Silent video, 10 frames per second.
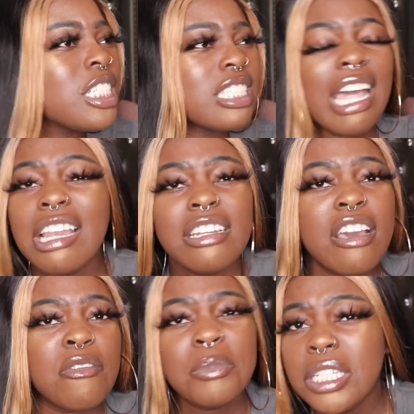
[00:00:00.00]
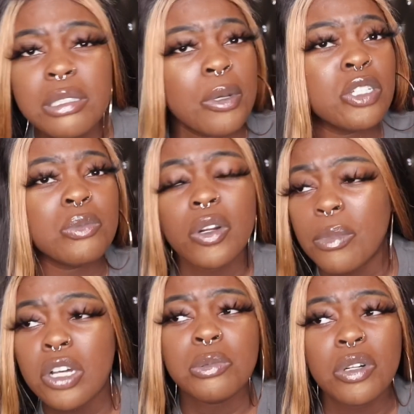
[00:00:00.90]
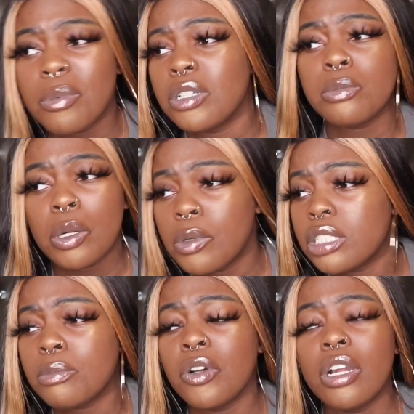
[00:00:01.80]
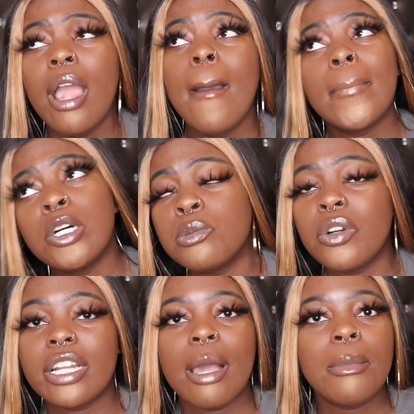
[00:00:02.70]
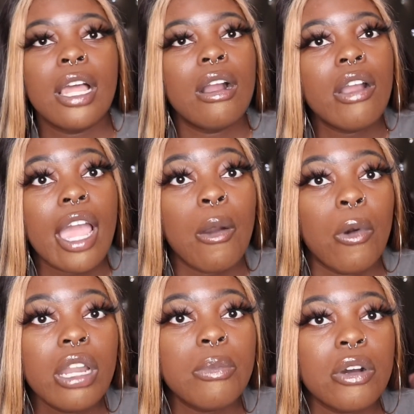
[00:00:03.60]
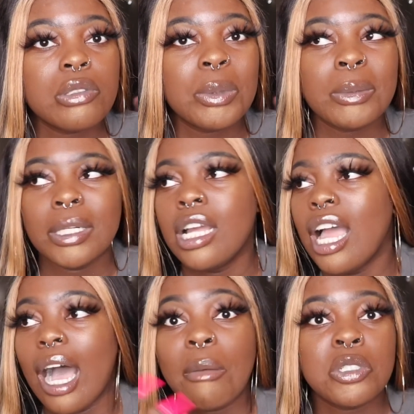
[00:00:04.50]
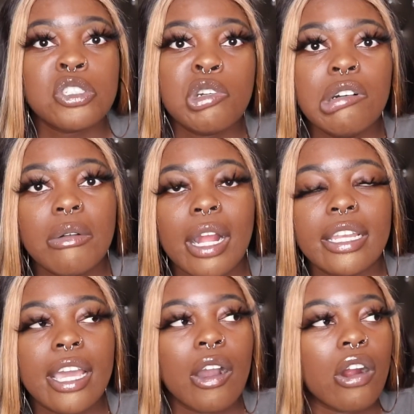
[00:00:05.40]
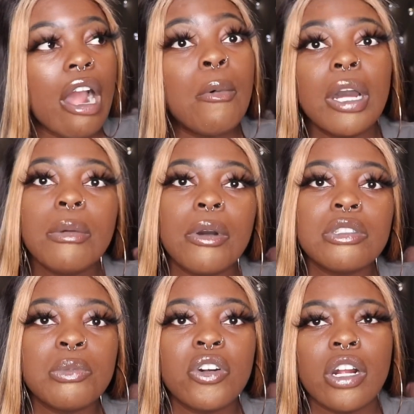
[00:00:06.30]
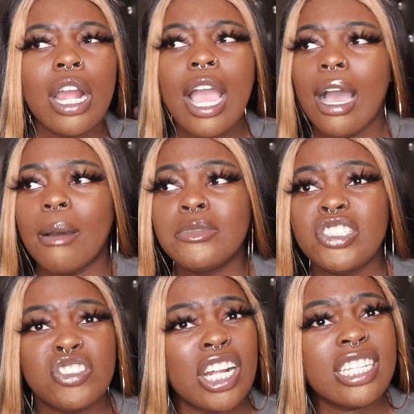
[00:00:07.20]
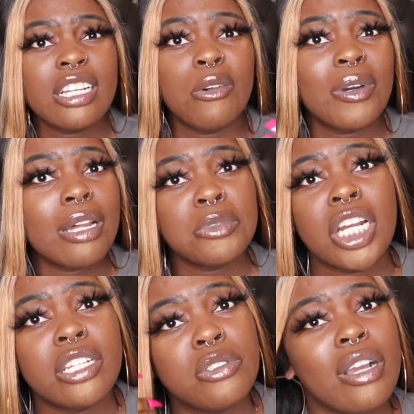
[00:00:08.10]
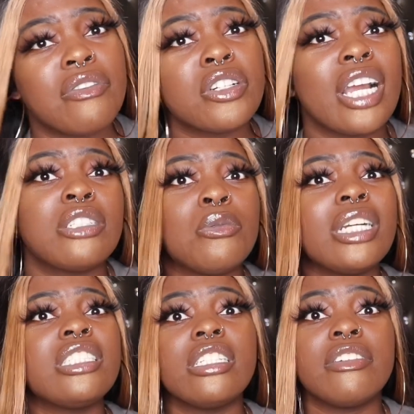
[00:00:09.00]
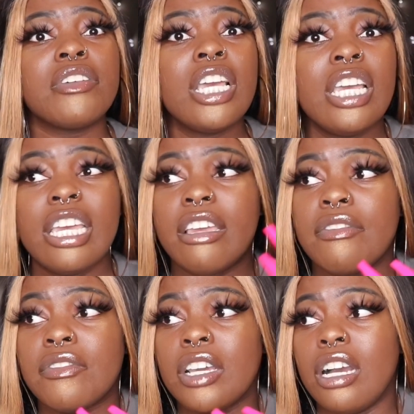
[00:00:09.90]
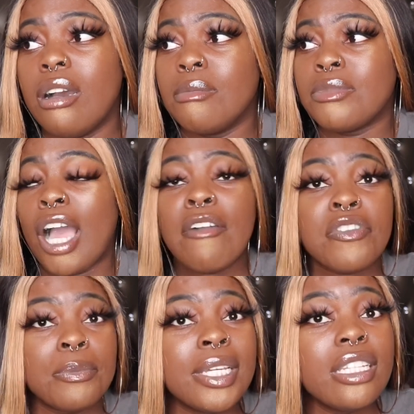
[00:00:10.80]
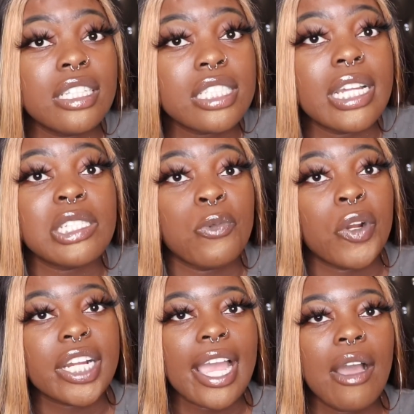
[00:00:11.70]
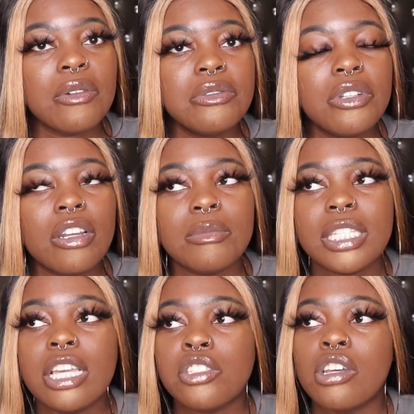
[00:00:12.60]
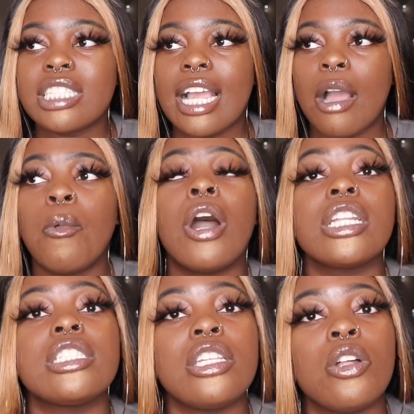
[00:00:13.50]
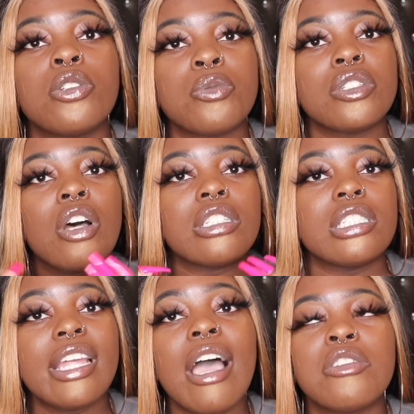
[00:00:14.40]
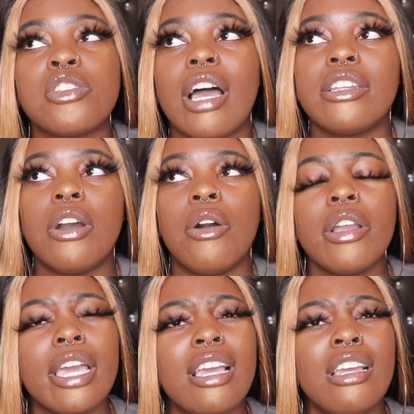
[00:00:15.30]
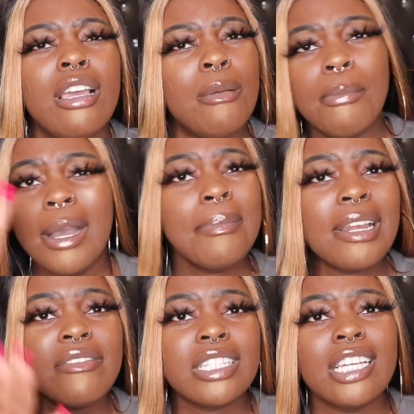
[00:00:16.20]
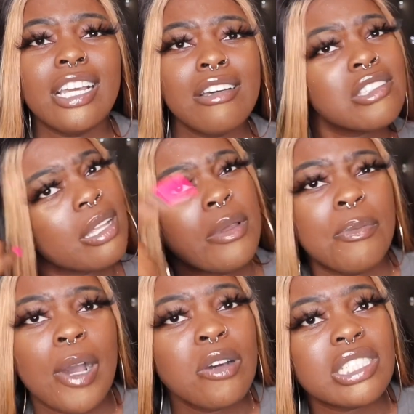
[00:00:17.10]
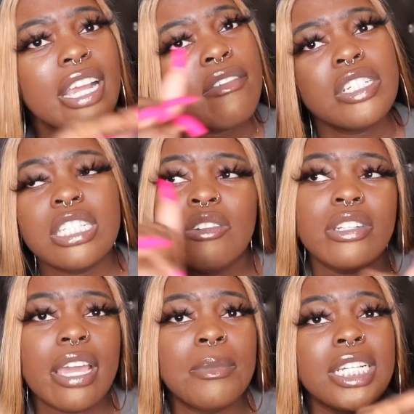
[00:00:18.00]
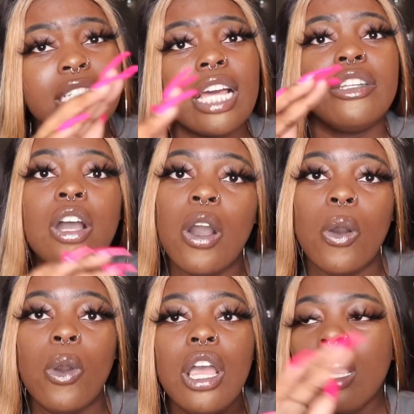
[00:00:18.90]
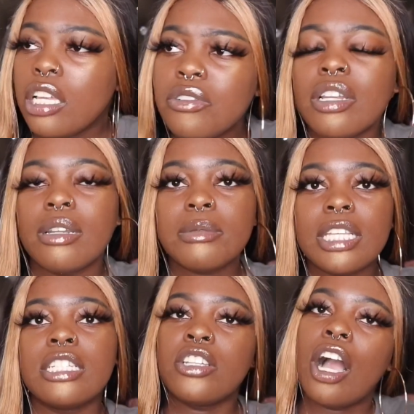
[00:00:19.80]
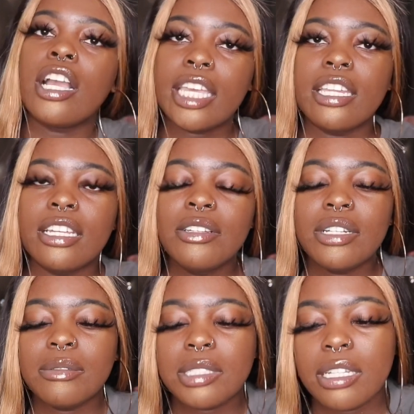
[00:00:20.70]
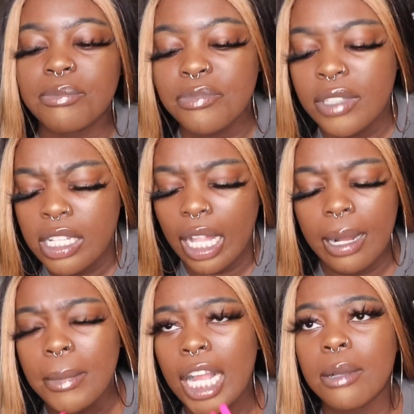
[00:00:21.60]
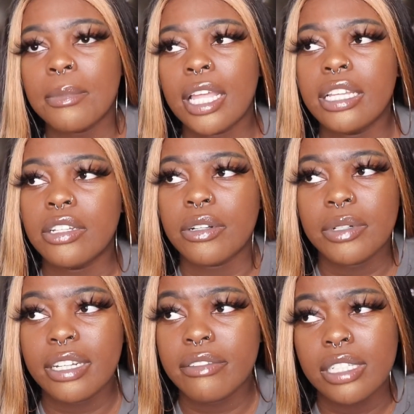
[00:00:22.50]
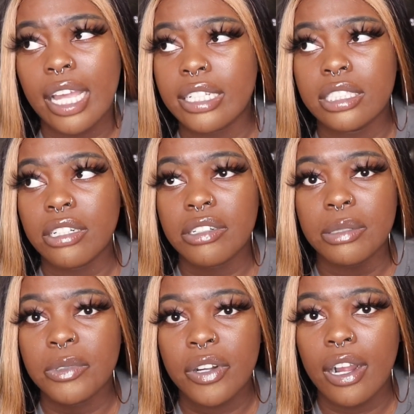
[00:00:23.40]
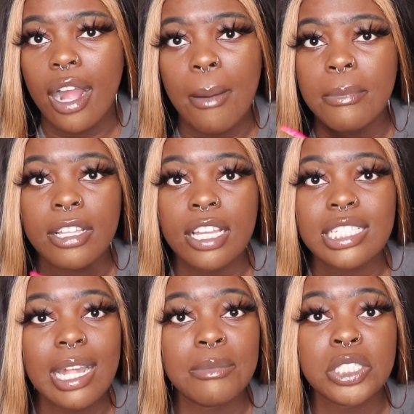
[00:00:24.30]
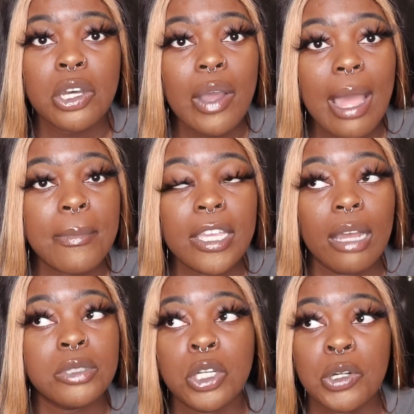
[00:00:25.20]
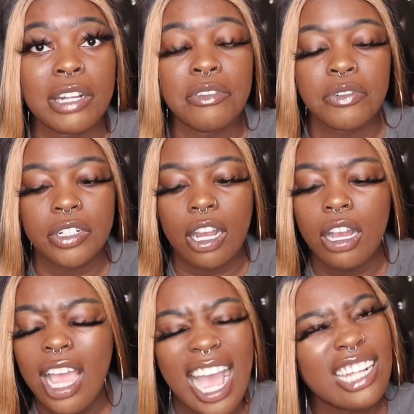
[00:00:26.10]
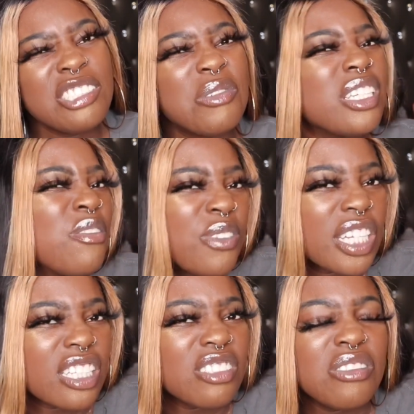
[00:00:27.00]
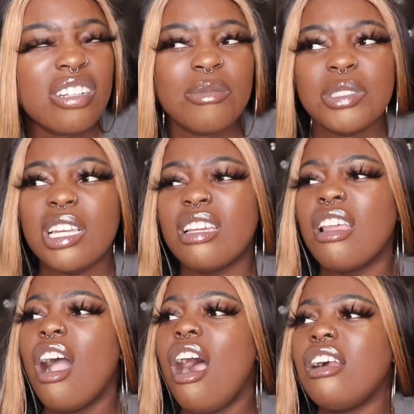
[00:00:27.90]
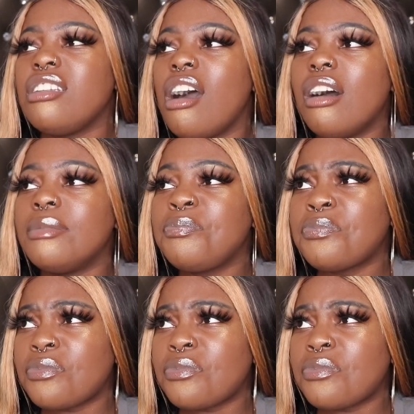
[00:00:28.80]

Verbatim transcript: is not enough please post more post more post more post more post more and i'm like okay i want to post more but i'm in school right now or i want to post more i'm just trying to think of what i'm trying to do after graduation if if um, god forbid this doesn't work out you know what i'm saying so it's like i want to see those results now so i know okay bump everything else let me post every single day because i know you know what i'm saying y'all y'all get it. You get what I'm saying? Like, I'm not complaining or whatever. Like, don't get me wrong. I'm blessed. I'm so happy. I'm so grateful for y'all. I just wanted to vent. You know what I'm saying? Um,